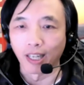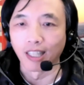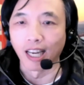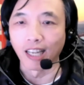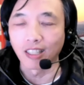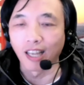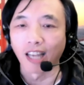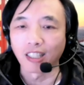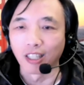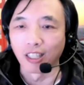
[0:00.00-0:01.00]
That
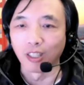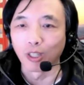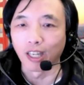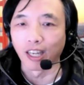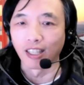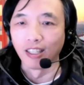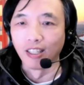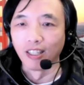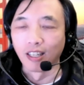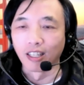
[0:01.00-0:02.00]
actually you
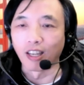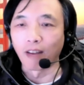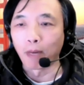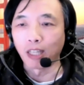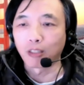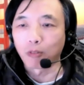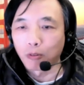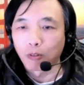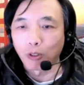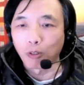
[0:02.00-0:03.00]
have much
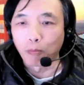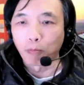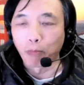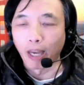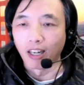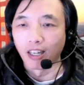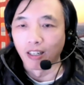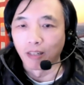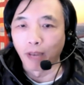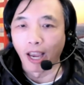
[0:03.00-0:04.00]
better
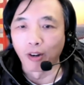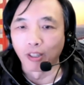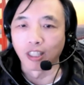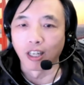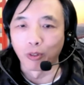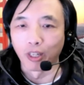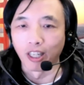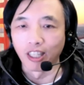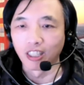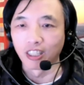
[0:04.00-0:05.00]
parent-child
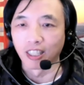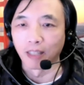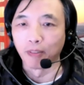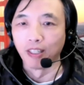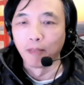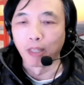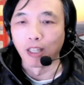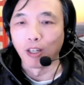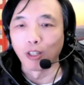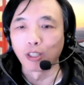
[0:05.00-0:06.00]
relationship, but
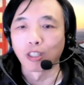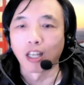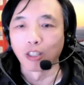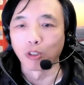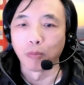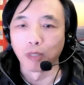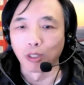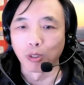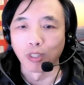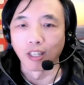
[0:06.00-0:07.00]
also contribute
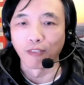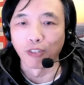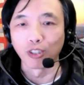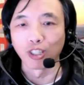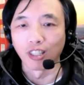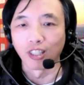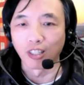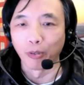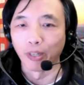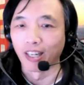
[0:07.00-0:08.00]
to their future
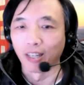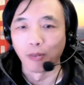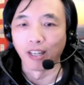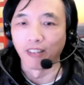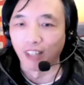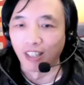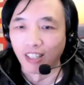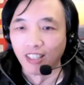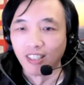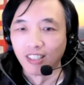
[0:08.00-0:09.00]
career and whatever.
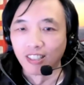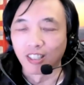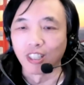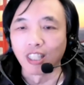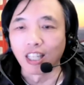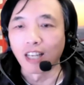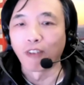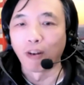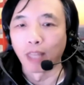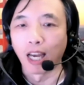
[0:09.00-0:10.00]
So think
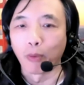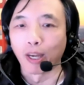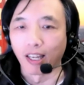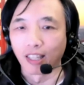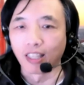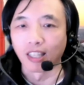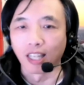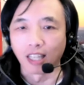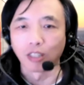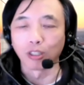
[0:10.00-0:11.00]
from that way. I think
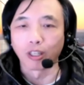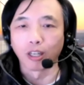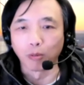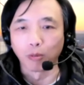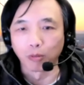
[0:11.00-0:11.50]
that also helps.